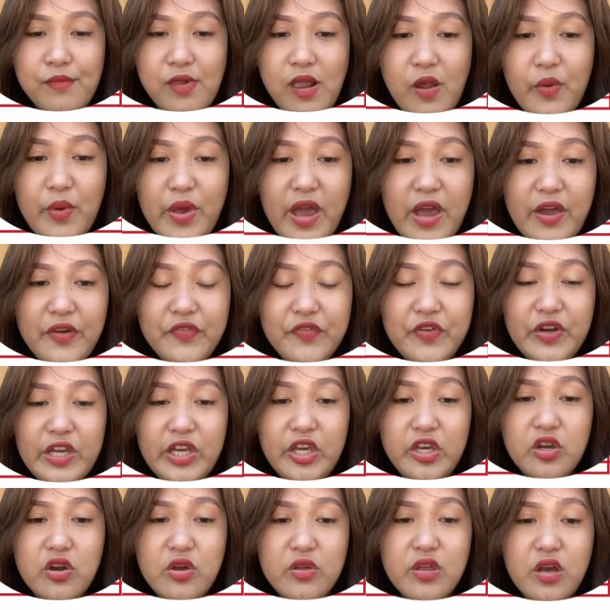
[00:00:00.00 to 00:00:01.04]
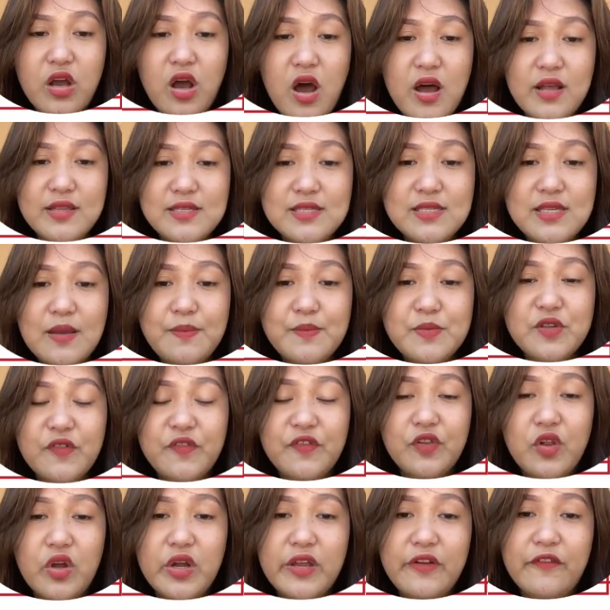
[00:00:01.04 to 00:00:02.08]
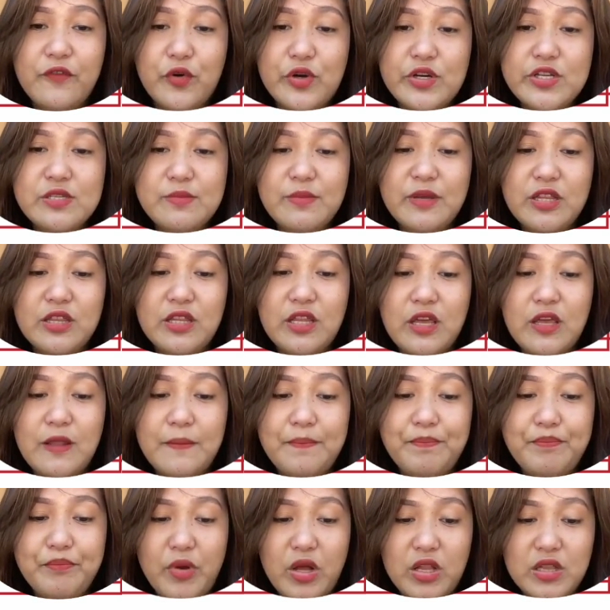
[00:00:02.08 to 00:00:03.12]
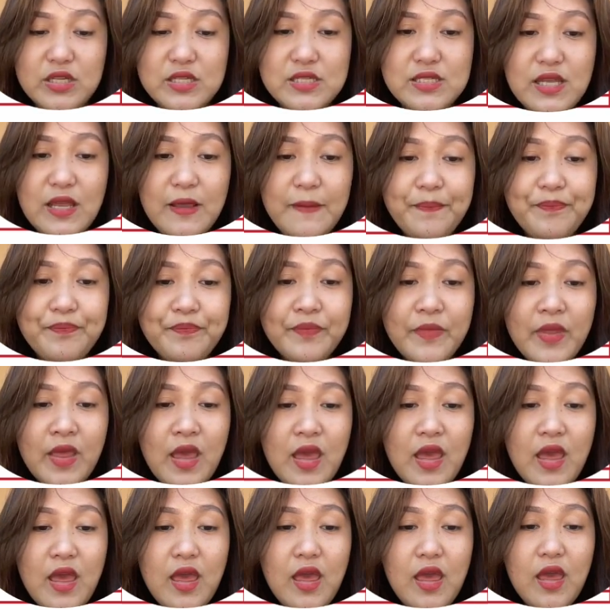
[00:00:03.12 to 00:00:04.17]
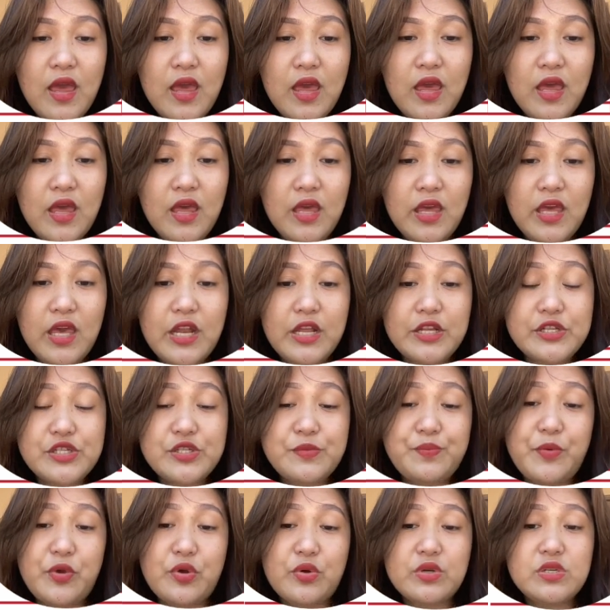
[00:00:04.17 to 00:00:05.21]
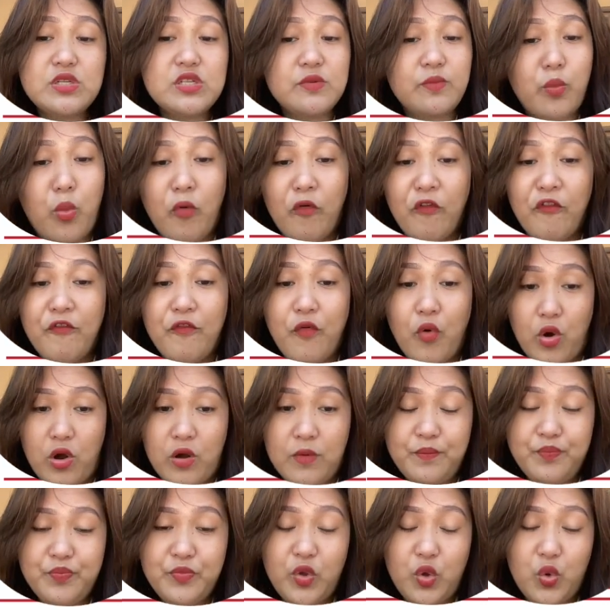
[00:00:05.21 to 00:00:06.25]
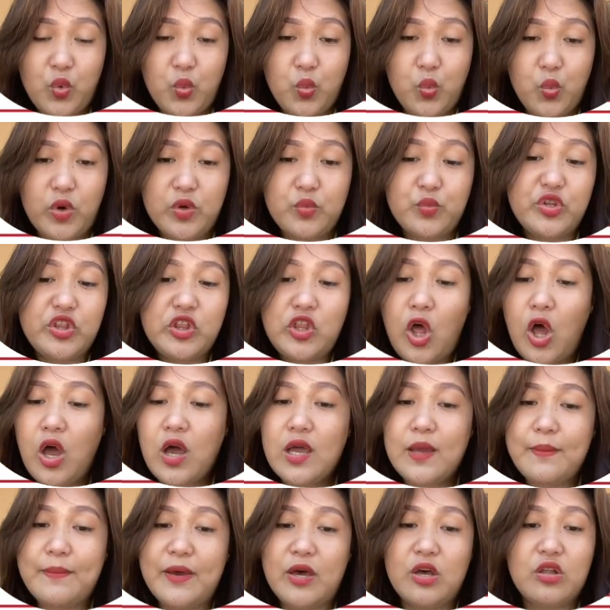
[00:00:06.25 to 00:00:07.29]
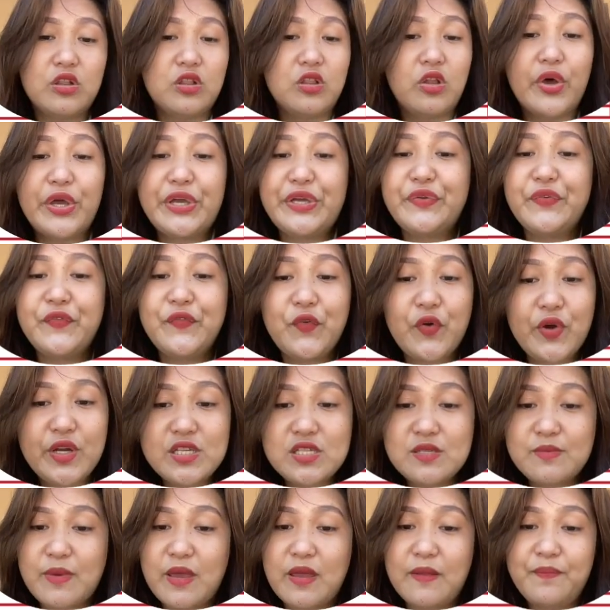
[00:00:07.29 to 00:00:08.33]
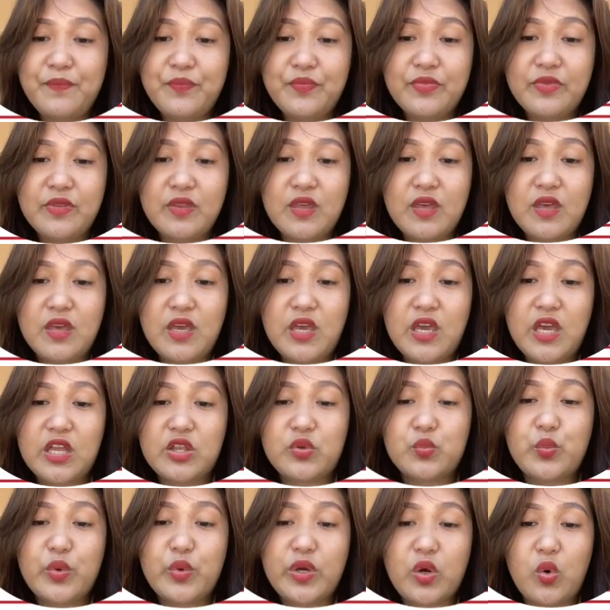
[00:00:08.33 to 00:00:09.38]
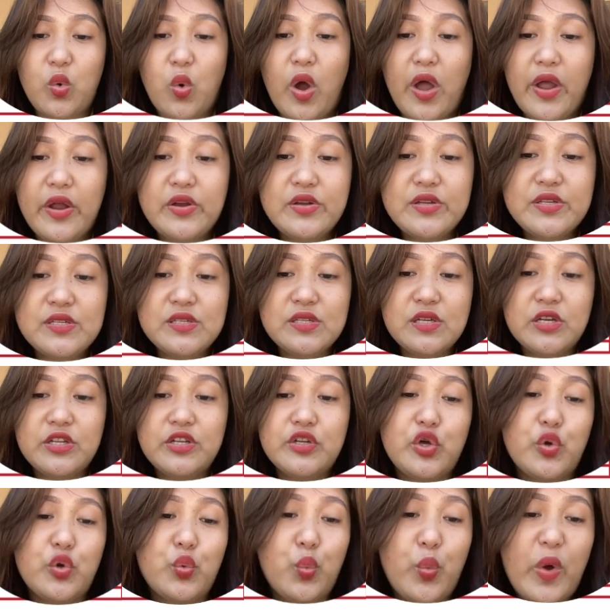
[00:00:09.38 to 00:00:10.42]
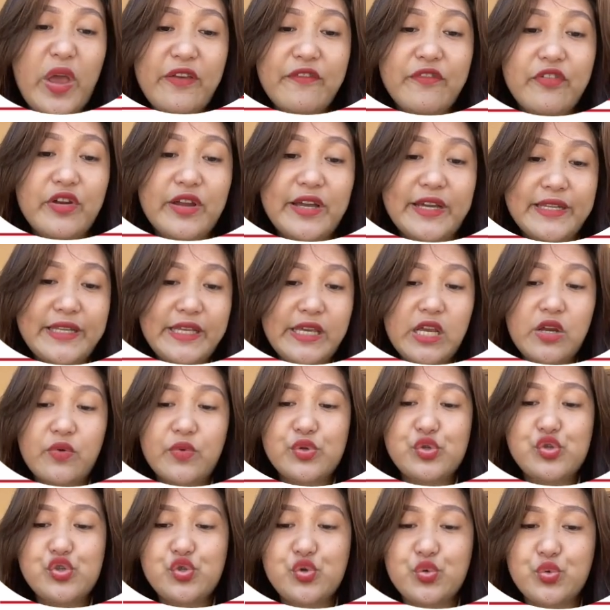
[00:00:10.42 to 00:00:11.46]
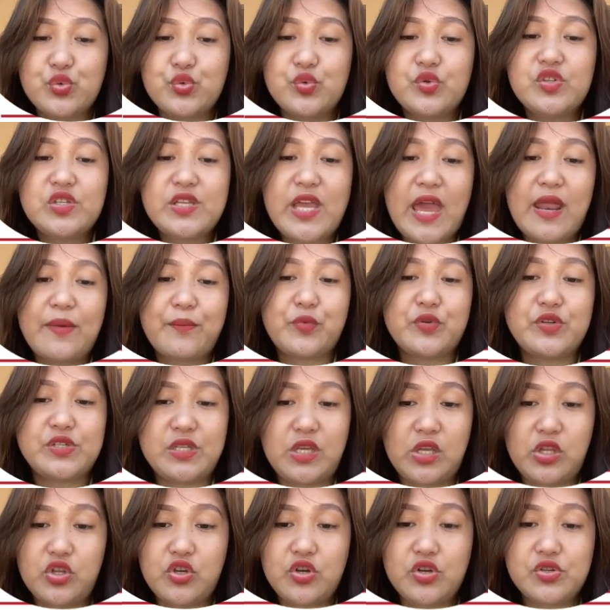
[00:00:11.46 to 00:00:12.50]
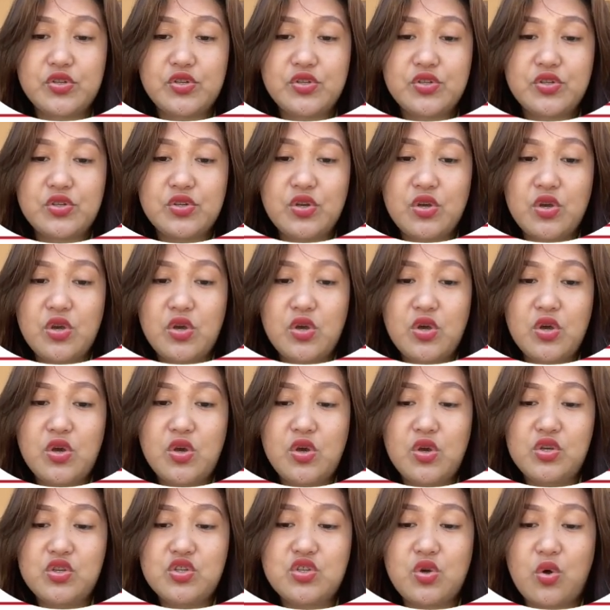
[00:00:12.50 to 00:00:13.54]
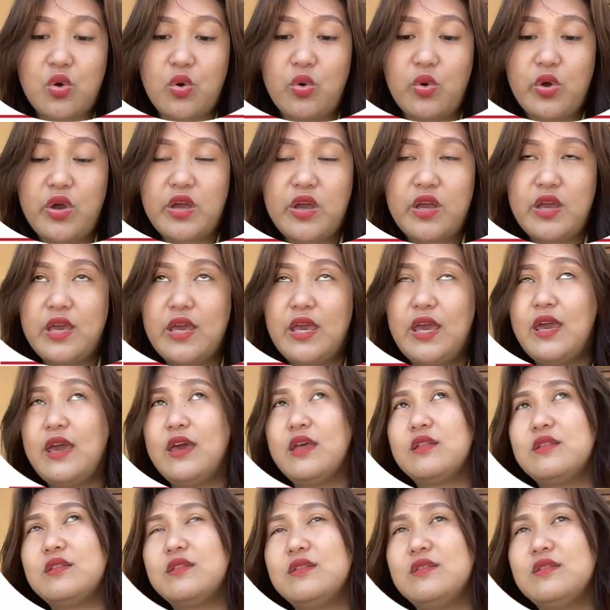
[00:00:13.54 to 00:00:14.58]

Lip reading: And we have right here the concepts of law enforcement and policing. In its purest form, when we talk about law enforcement, it requires an unwavering adherence to rules and procedures. So it